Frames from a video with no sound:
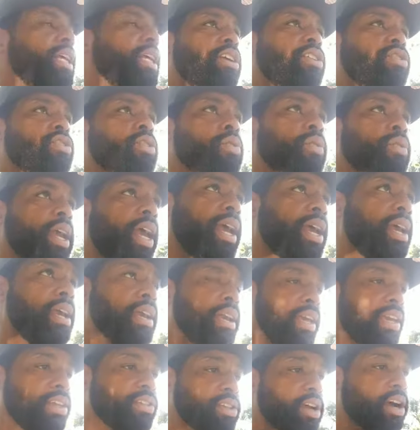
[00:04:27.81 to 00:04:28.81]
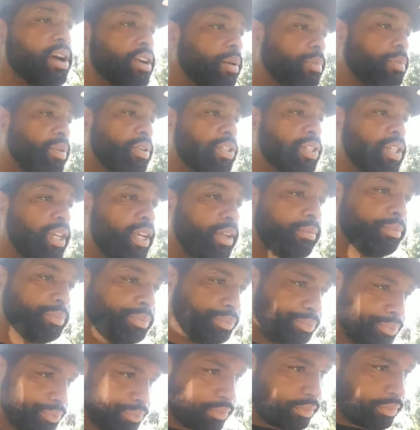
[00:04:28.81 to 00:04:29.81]
he's okay and he's 100%.
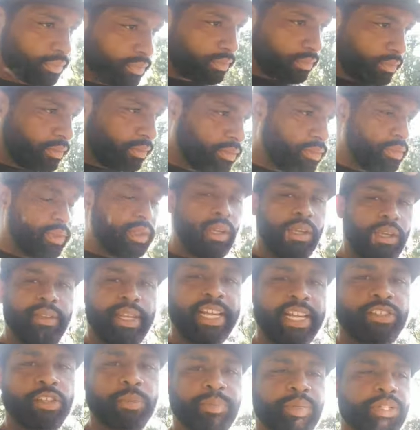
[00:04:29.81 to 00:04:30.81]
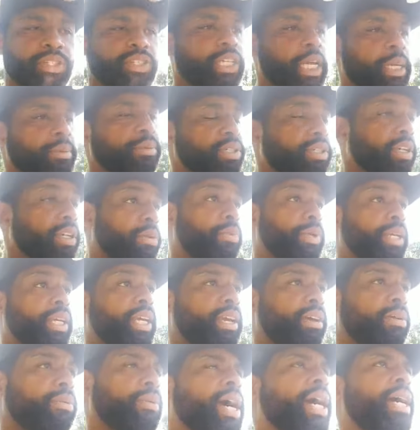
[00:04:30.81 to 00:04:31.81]
That's a perception that we
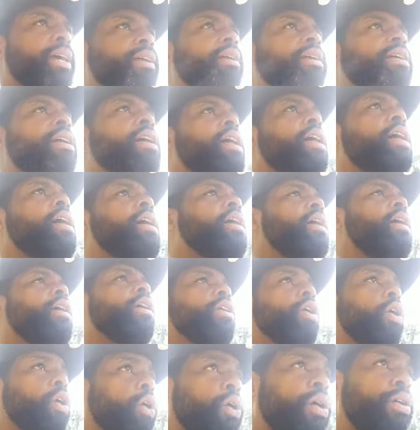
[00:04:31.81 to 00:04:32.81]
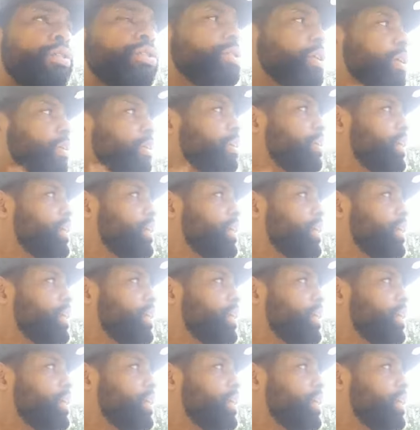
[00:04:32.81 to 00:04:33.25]
get, right? Or you can